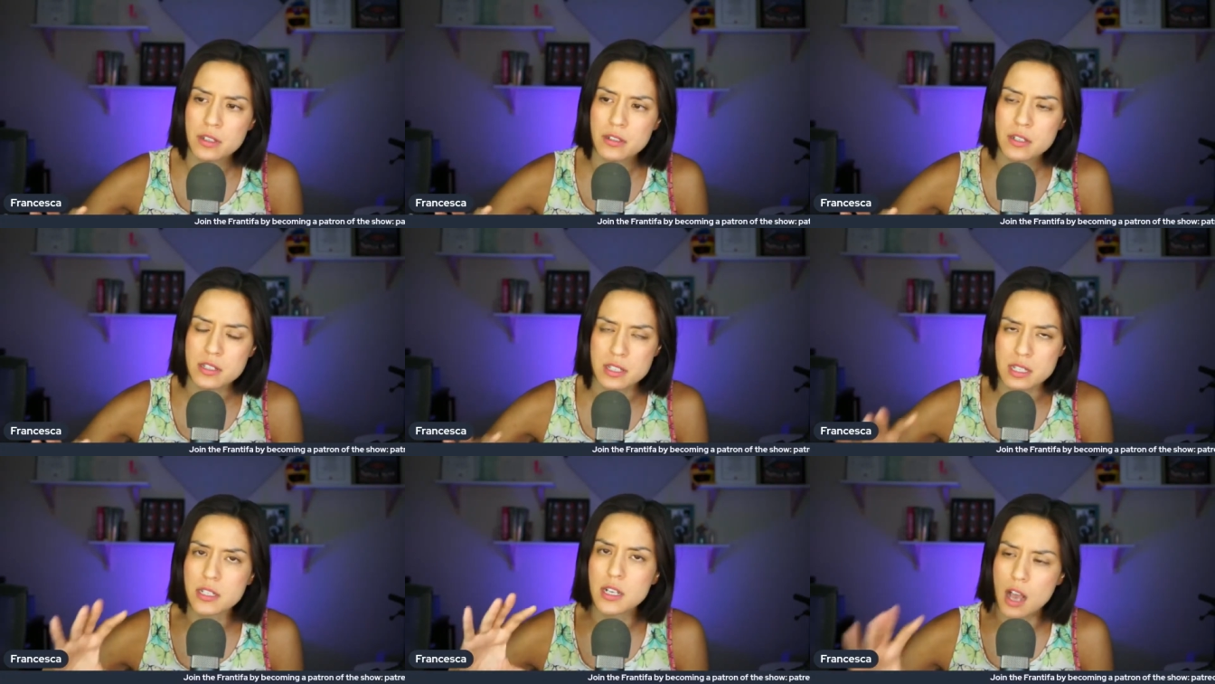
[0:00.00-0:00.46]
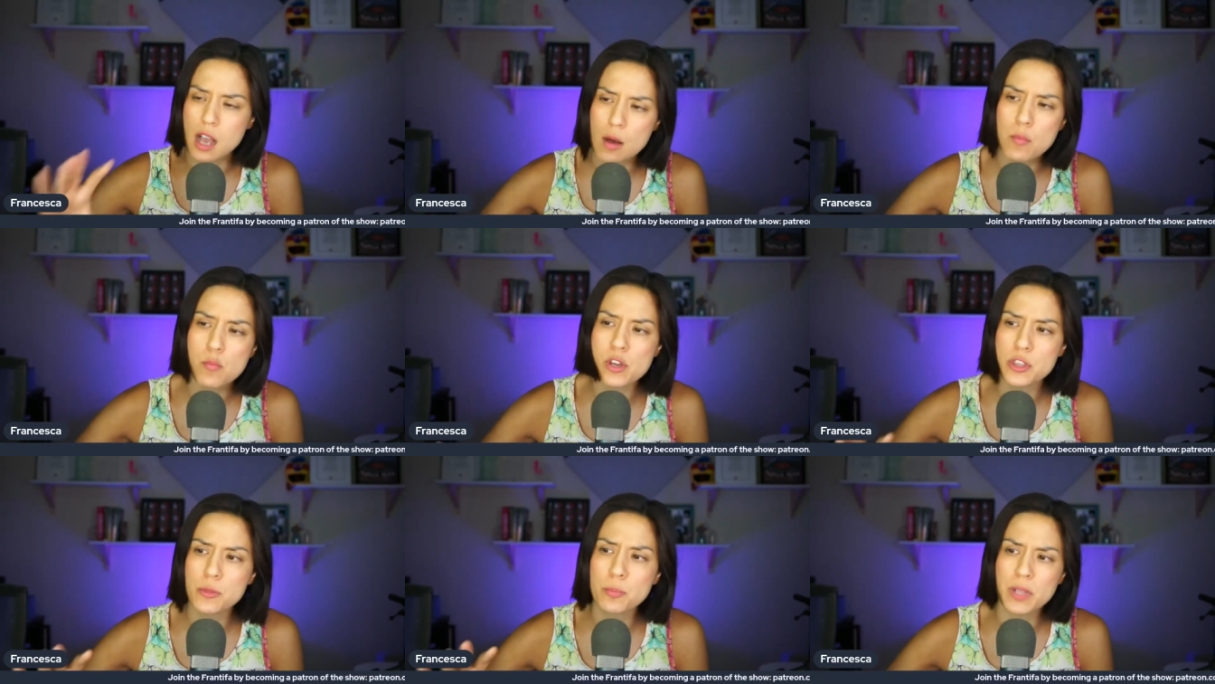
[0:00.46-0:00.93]
Does it
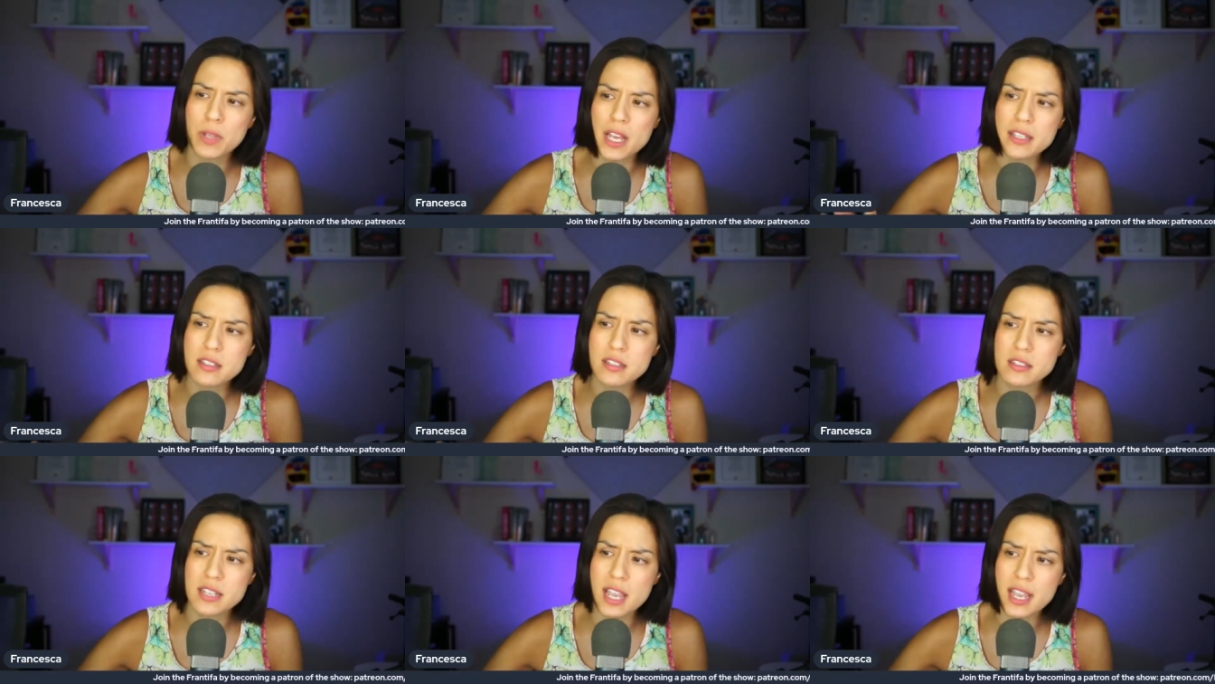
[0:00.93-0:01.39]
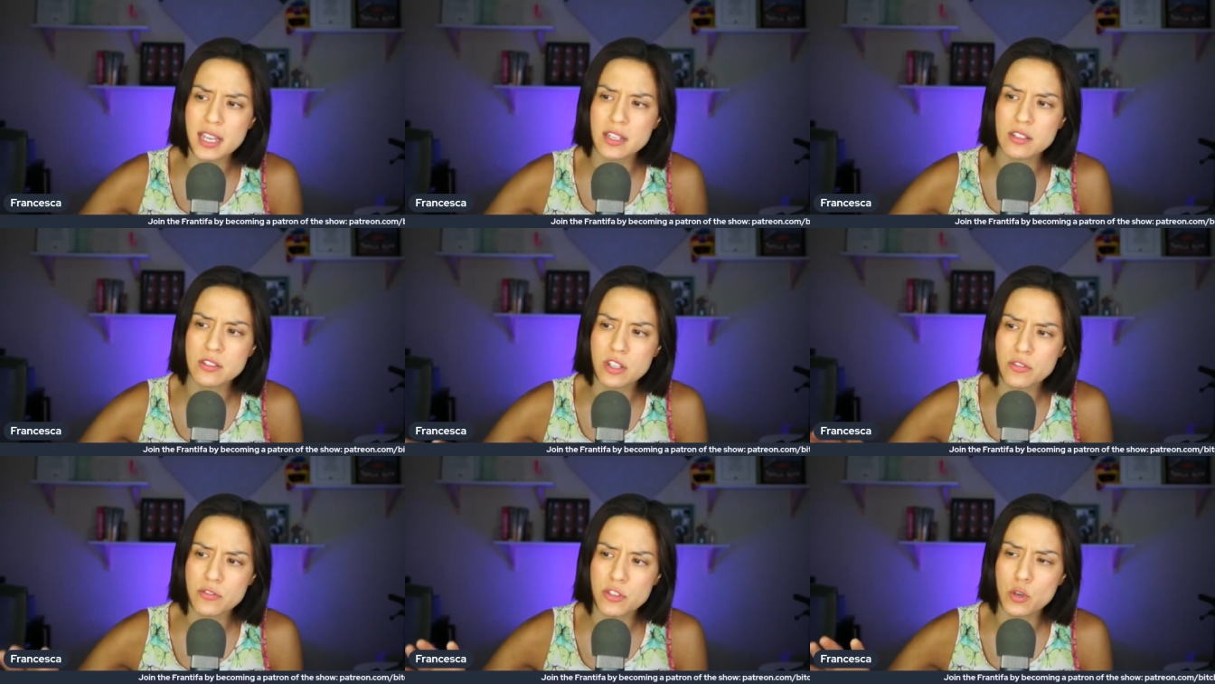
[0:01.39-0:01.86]
come with
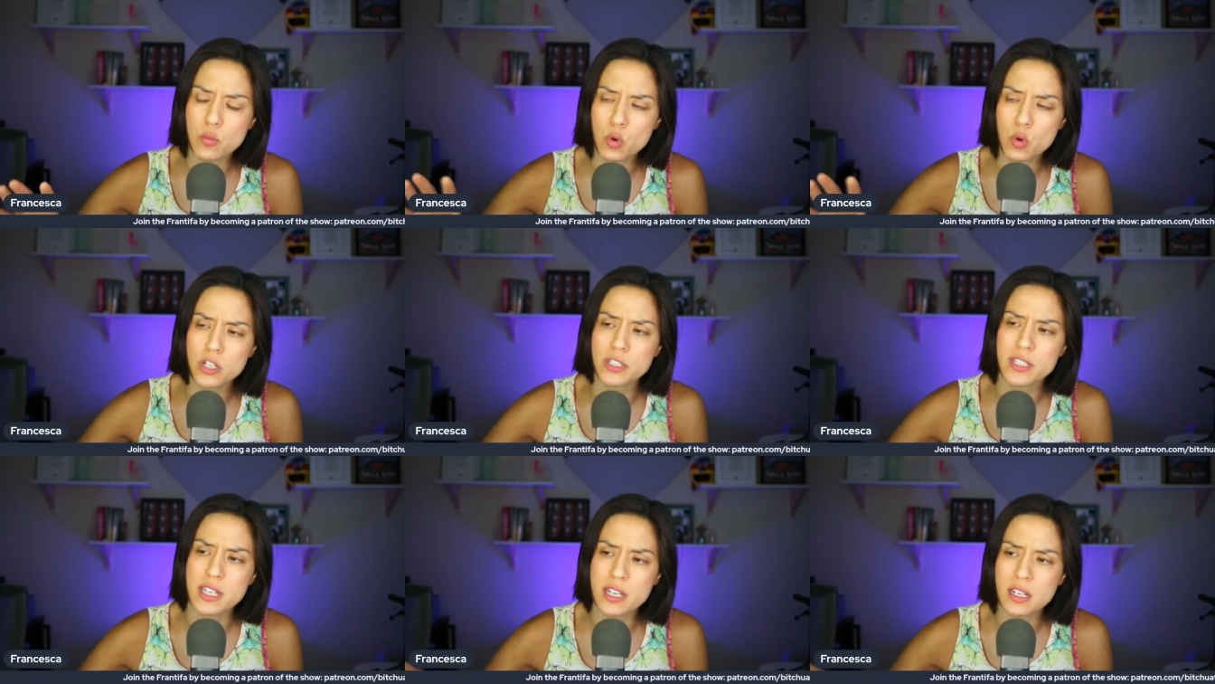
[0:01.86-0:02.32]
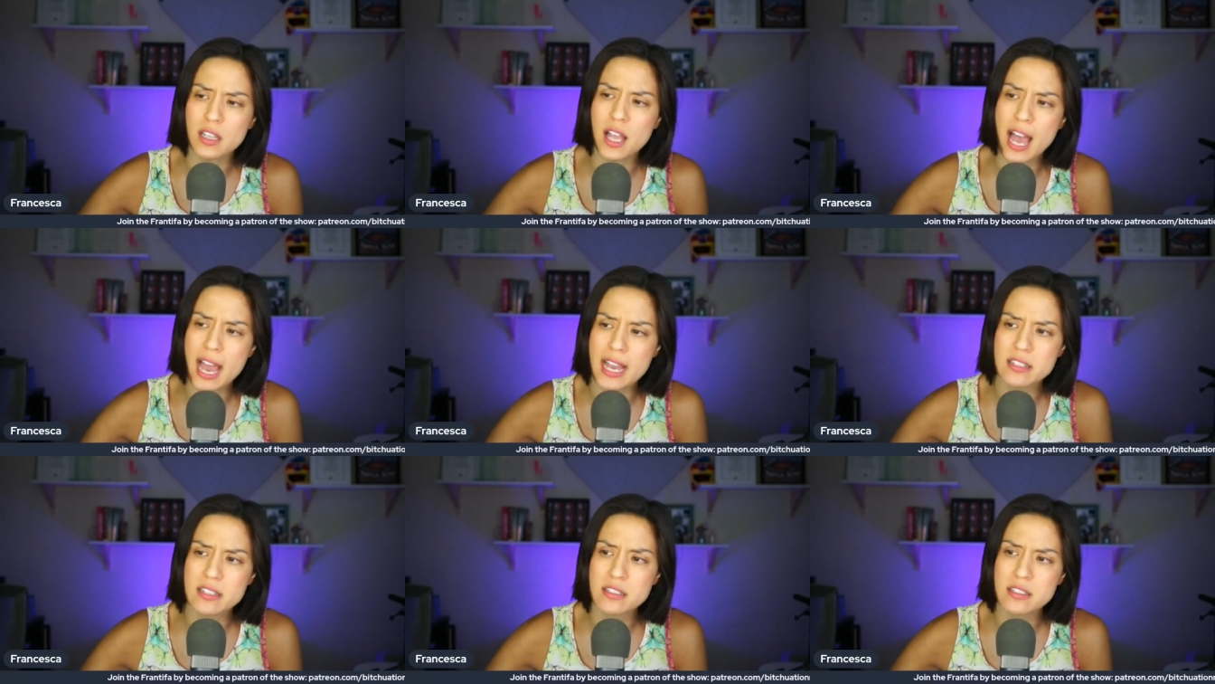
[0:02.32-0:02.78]
bloodstains of the working
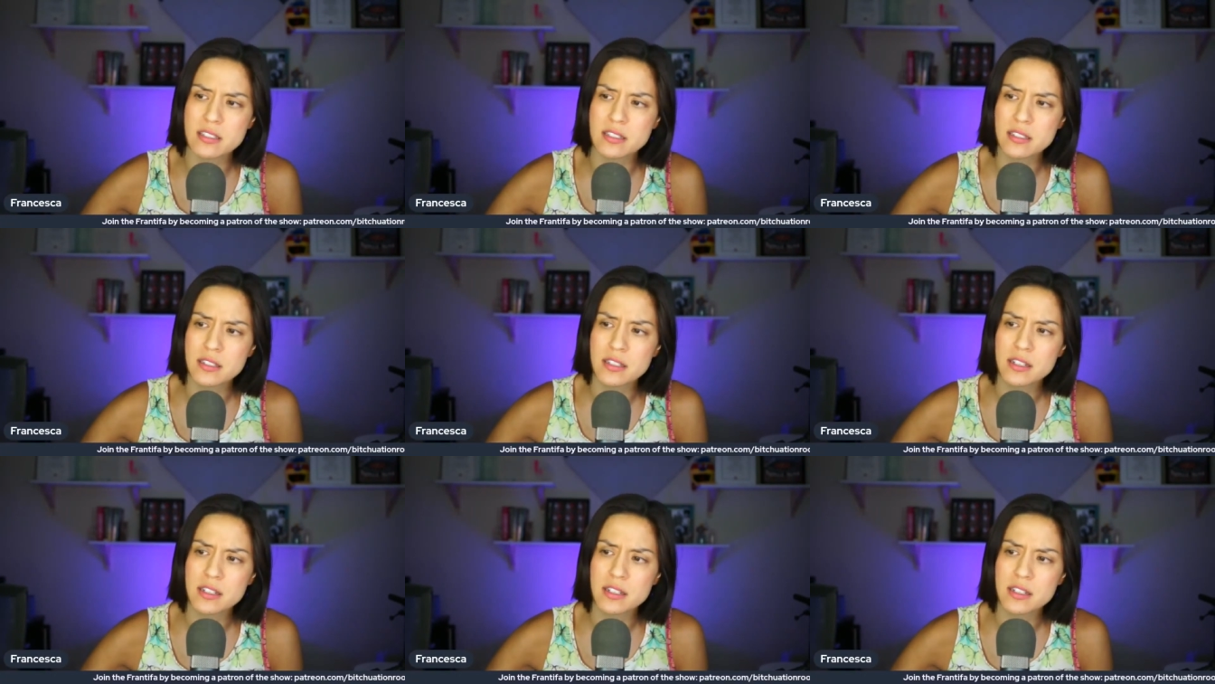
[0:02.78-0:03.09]
class?